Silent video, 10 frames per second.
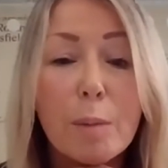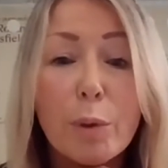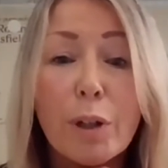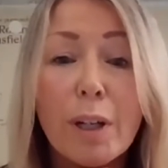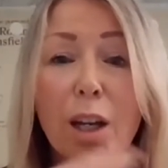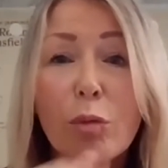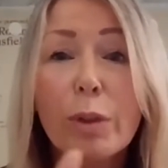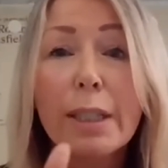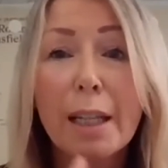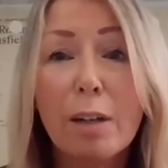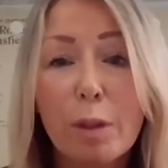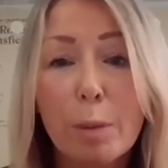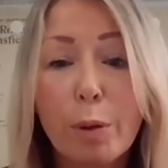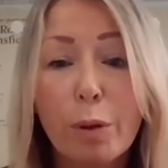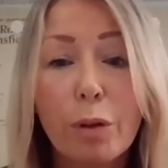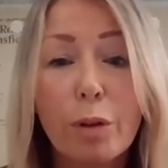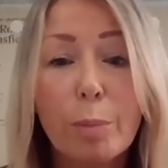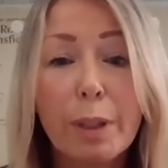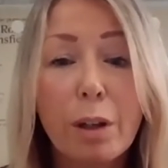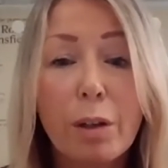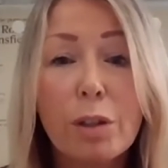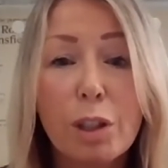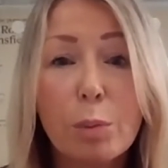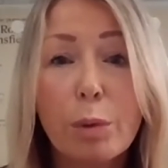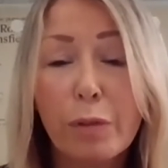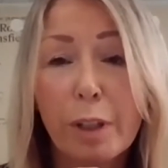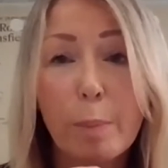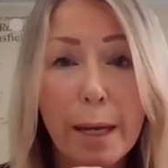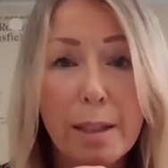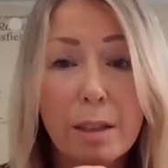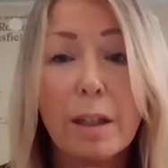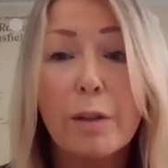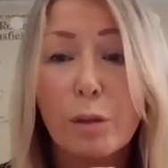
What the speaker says: But read that report, because you will feel better after